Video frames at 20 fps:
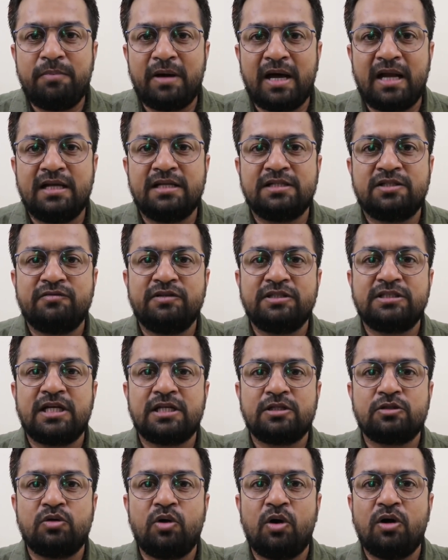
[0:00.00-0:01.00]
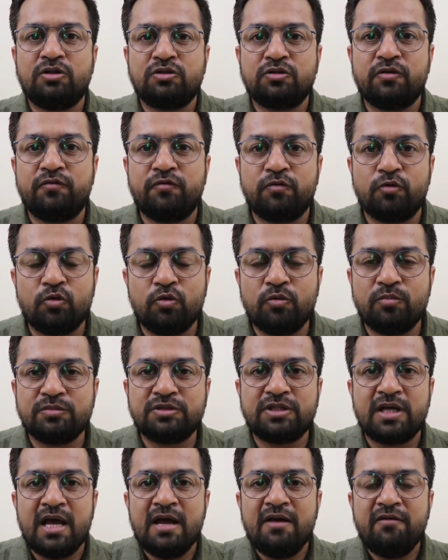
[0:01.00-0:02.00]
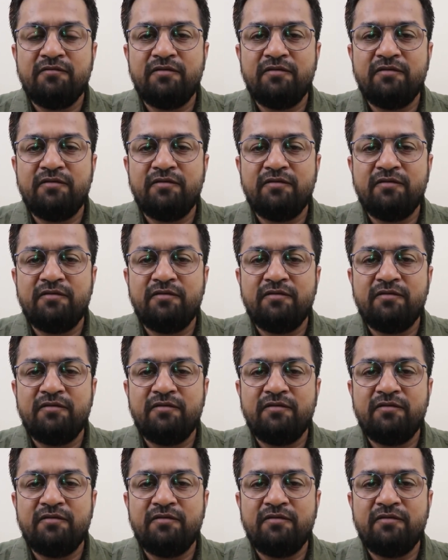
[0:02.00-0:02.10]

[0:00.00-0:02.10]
palace which has lots of rooms